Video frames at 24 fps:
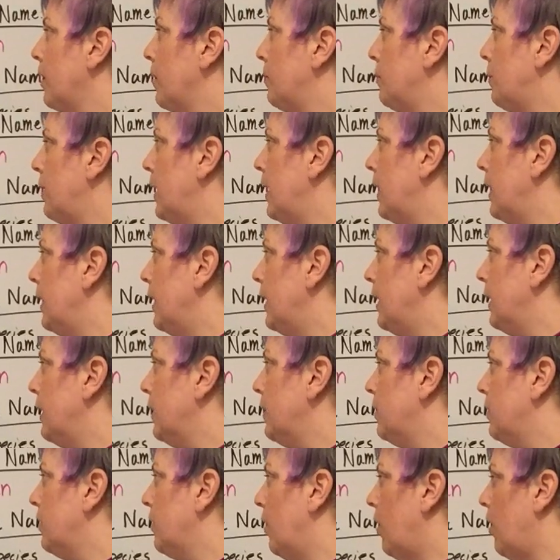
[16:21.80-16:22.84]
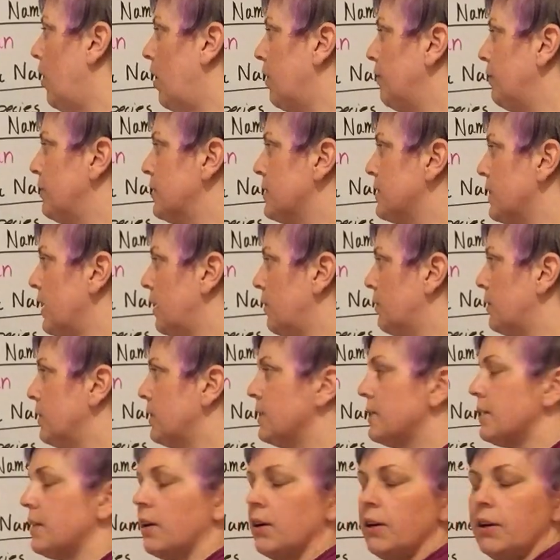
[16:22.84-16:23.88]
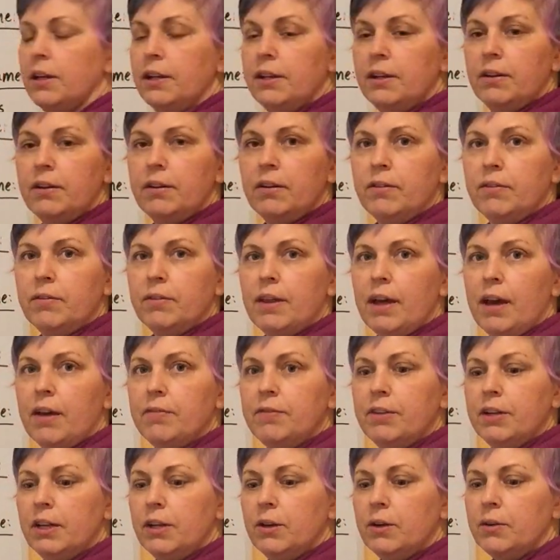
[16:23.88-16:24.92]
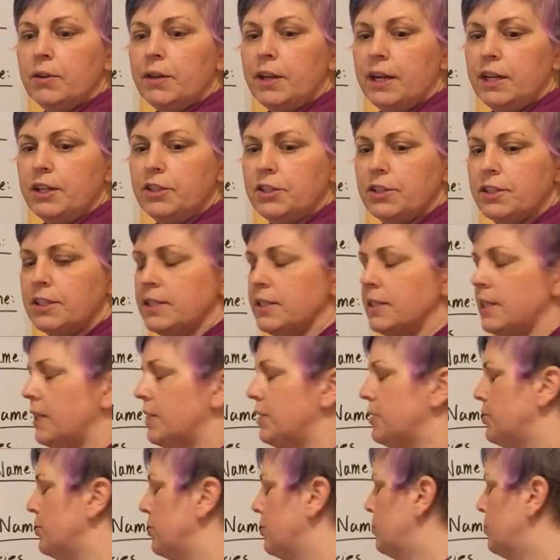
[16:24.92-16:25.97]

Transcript: My office hours are in that video that I just sent